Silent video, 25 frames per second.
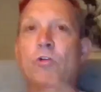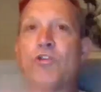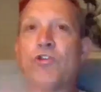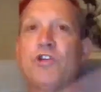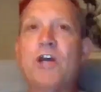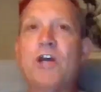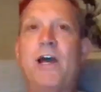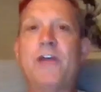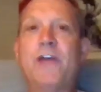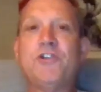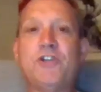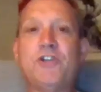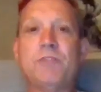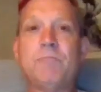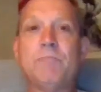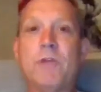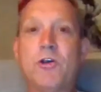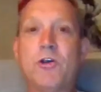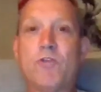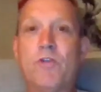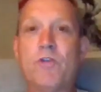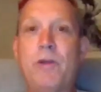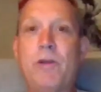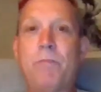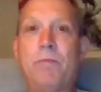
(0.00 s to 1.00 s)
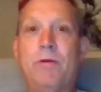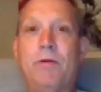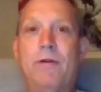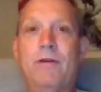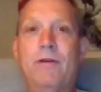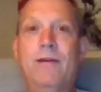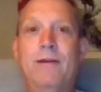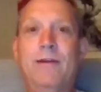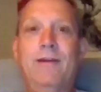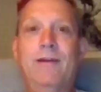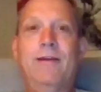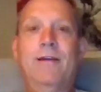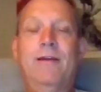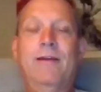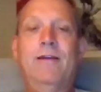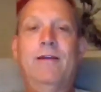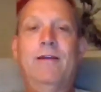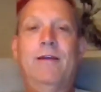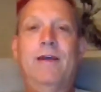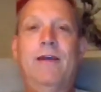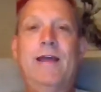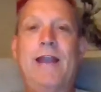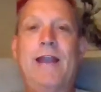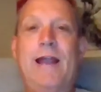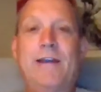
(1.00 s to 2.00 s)
change in my grip
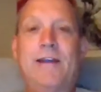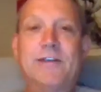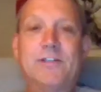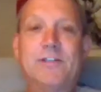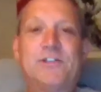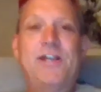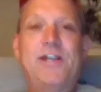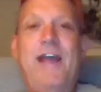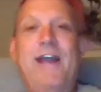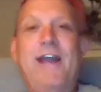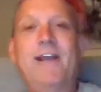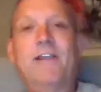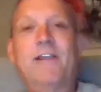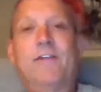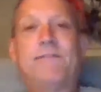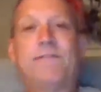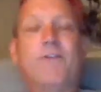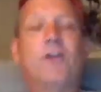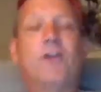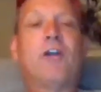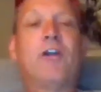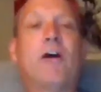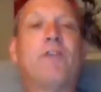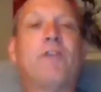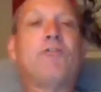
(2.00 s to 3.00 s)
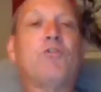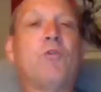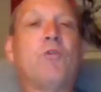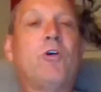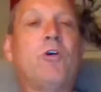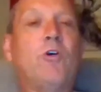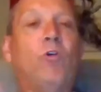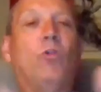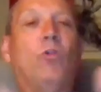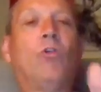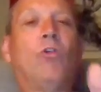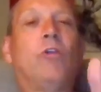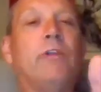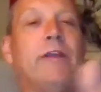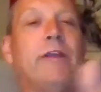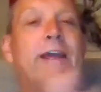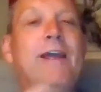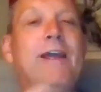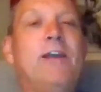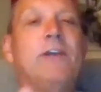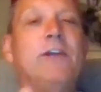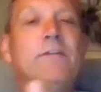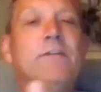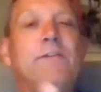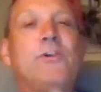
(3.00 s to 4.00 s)
and understanding the follow through and all the
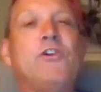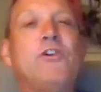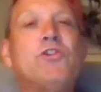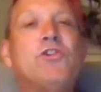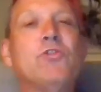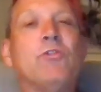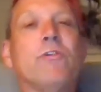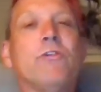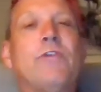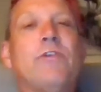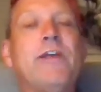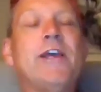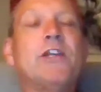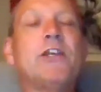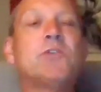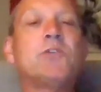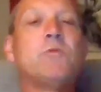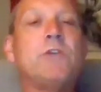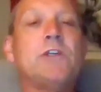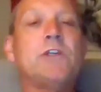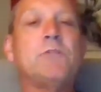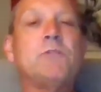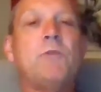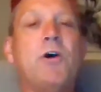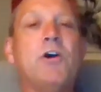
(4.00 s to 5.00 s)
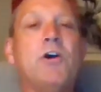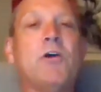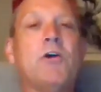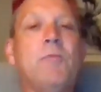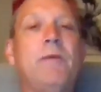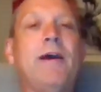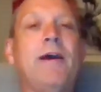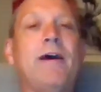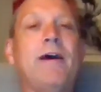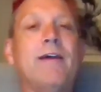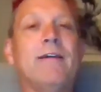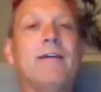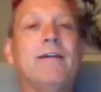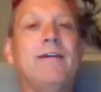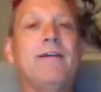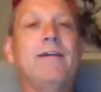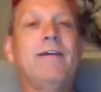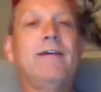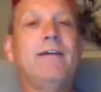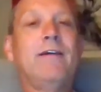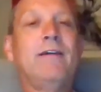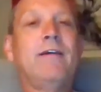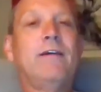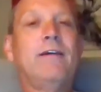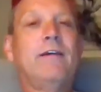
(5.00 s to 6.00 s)
individual things we spoke about
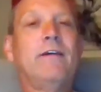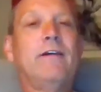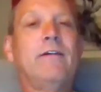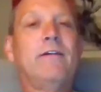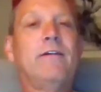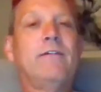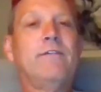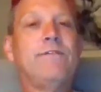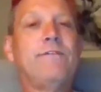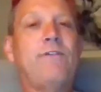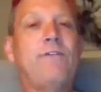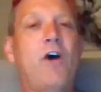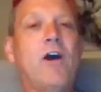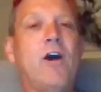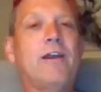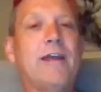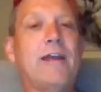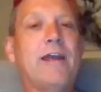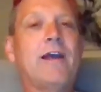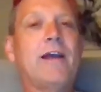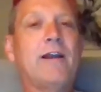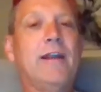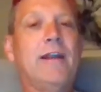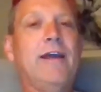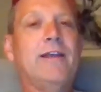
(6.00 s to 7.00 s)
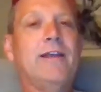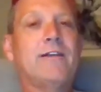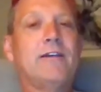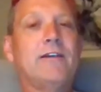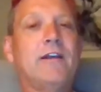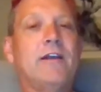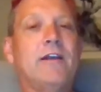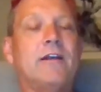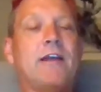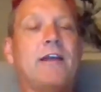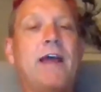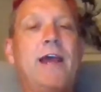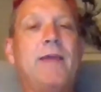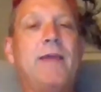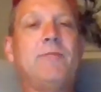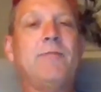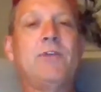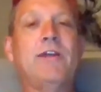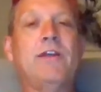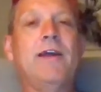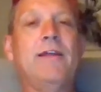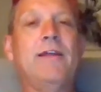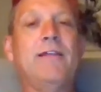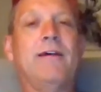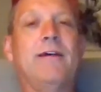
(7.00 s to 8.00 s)
finally clicked and it came
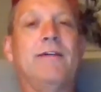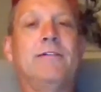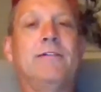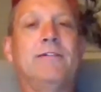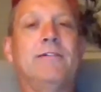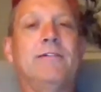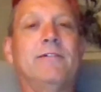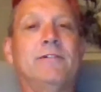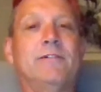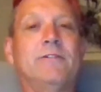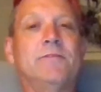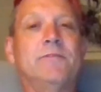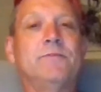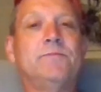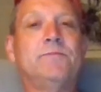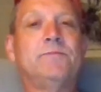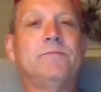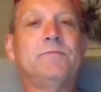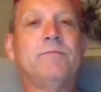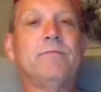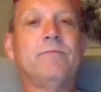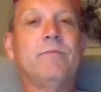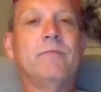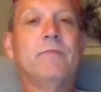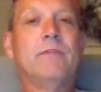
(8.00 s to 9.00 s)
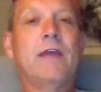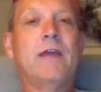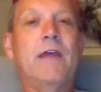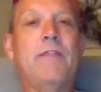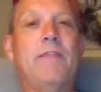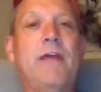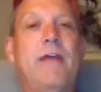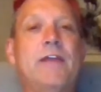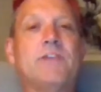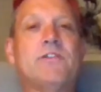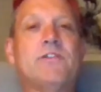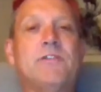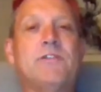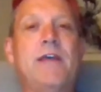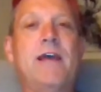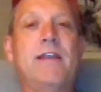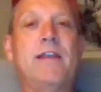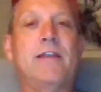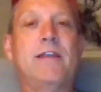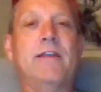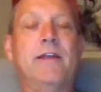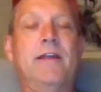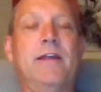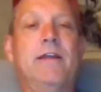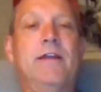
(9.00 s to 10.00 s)
together. And that
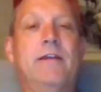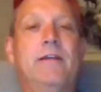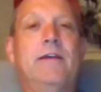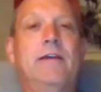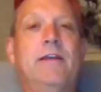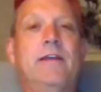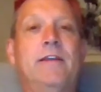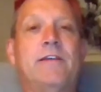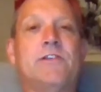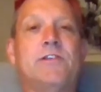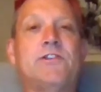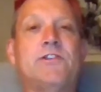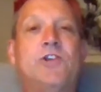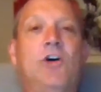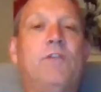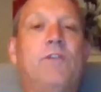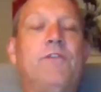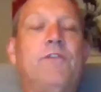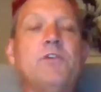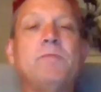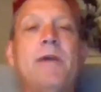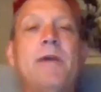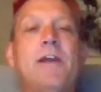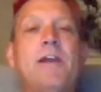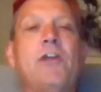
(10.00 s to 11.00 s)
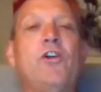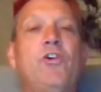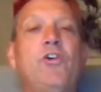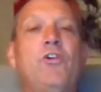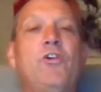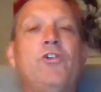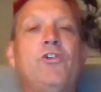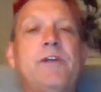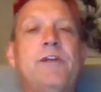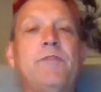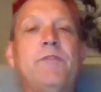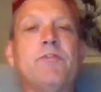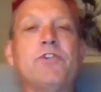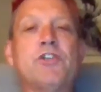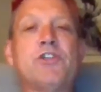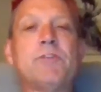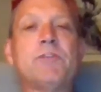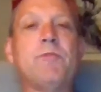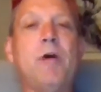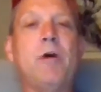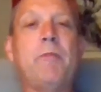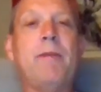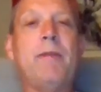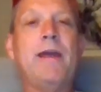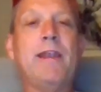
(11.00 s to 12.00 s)
in itself has made a huge difference to
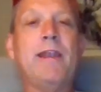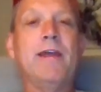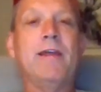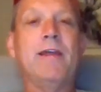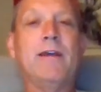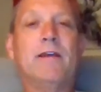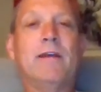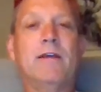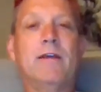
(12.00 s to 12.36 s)
my batting.